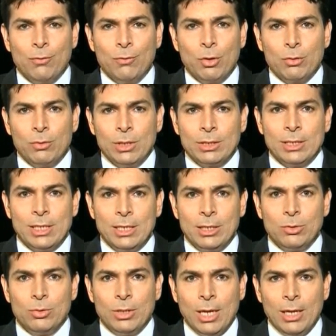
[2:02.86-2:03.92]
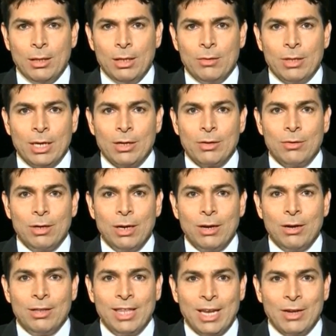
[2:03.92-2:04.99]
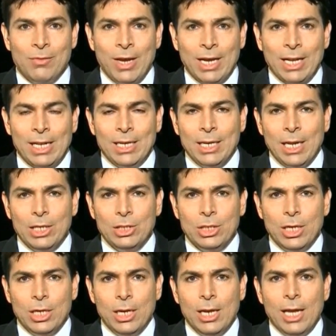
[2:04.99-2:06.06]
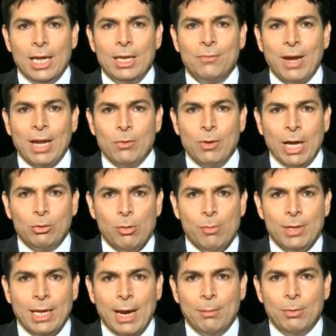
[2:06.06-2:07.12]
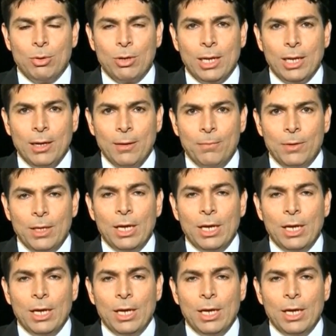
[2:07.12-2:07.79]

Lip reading: lot of what we are seeing today. There is a direct linkage, and if Iran will become nuclear,